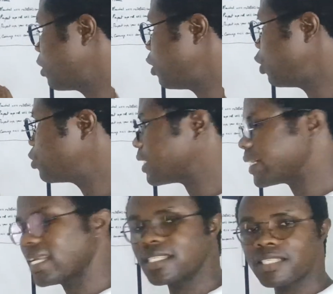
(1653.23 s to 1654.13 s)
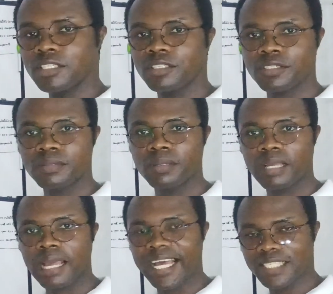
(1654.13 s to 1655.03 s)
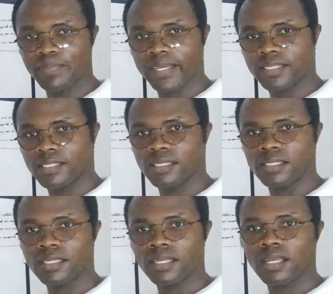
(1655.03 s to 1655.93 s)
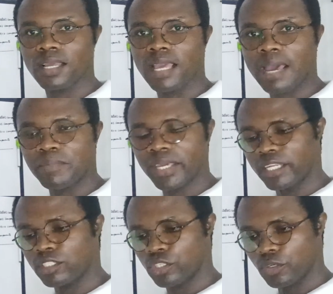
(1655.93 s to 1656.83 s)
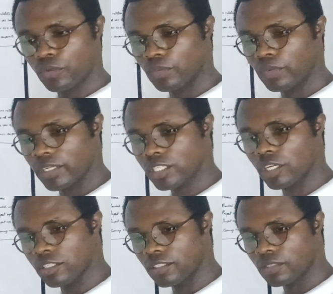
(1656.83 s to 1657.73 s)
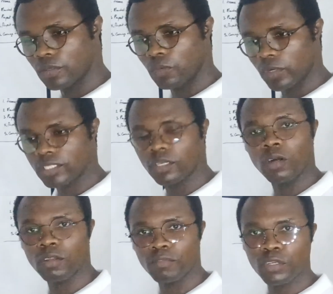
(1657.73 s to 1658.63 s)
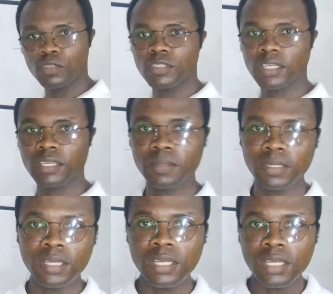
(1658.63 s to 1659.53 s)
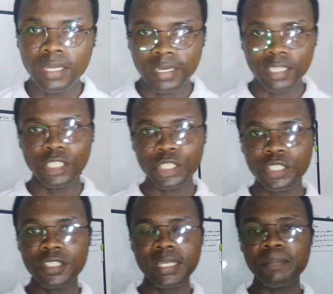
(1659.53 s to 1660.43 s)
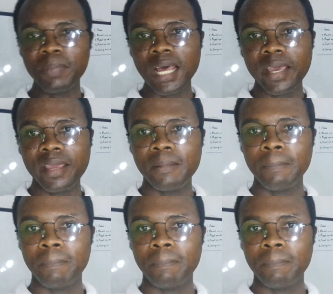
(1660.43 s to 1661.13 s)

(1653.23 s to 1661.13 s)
load analysis aspect and begin to discuss what all of those decisions imply.